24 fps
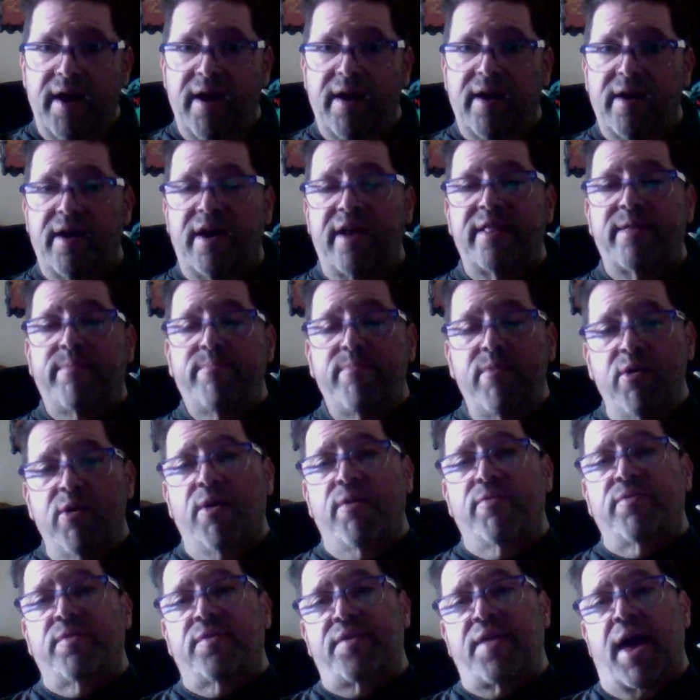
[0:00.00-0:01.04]
in the middle
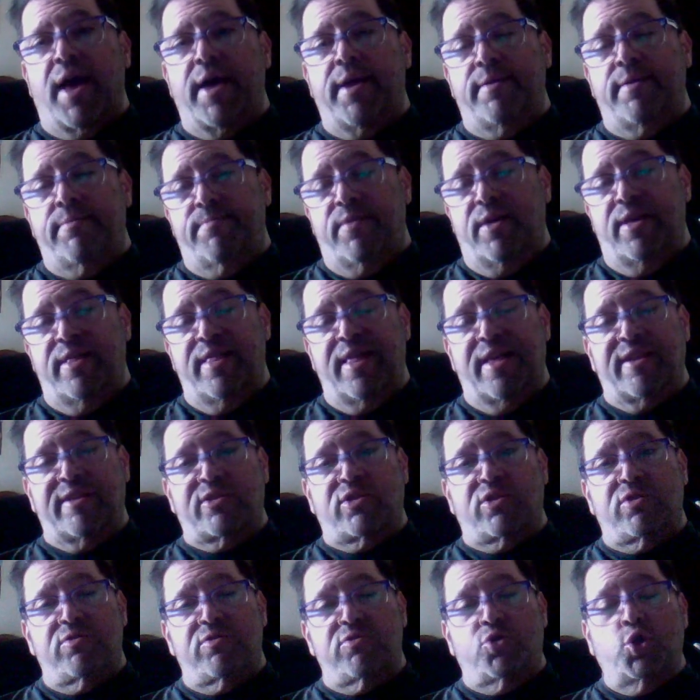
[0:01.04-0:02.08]
of the night,
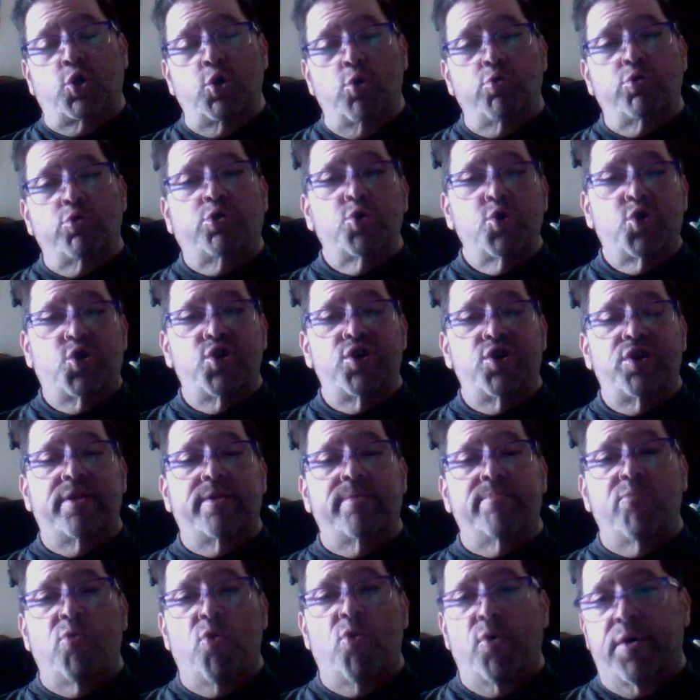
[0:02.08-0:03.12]
like 2:30 in the
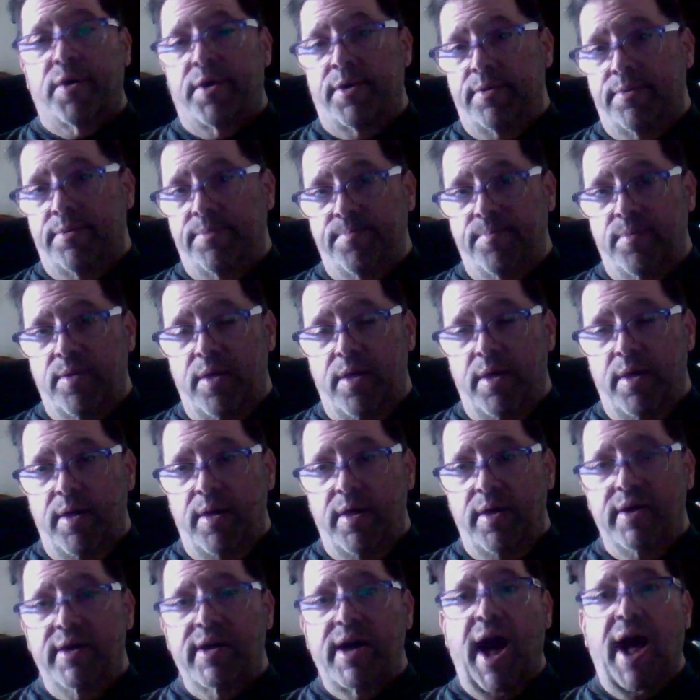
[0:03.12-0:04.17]
morning,
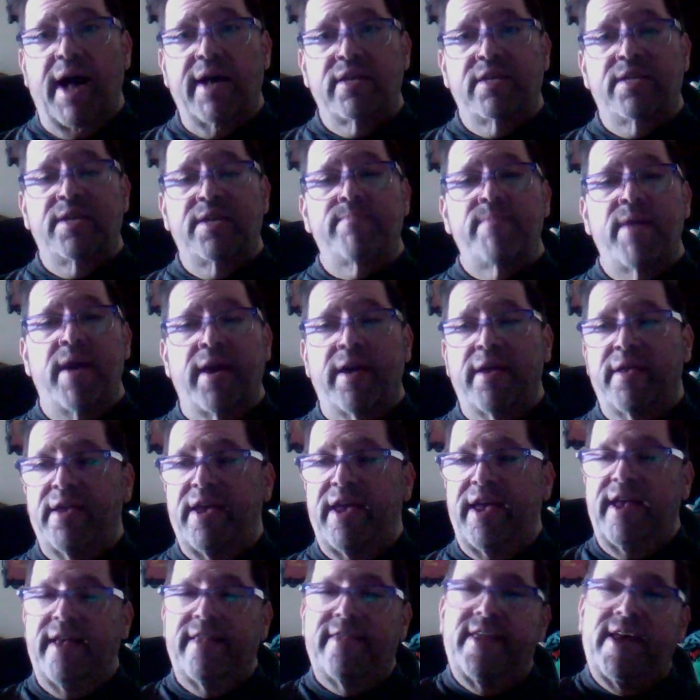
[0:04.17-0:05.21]
constantly banging. You
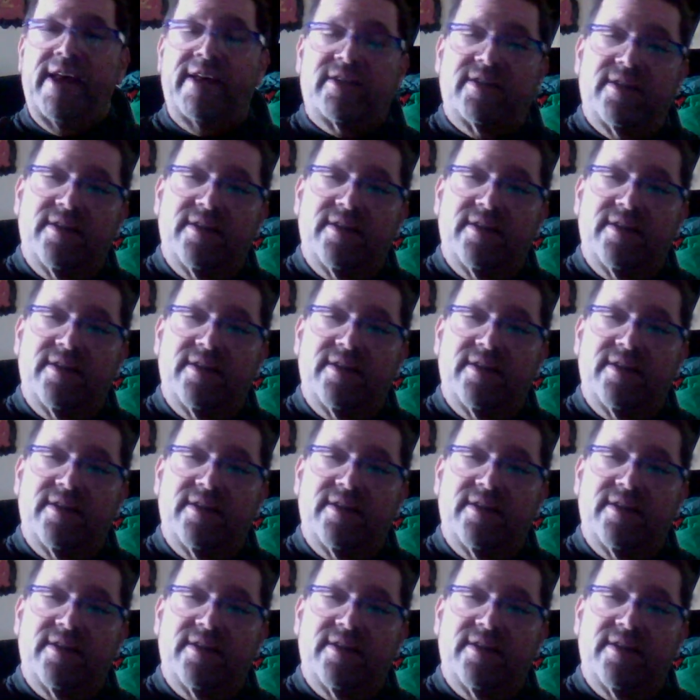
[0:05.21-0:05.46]
hear this.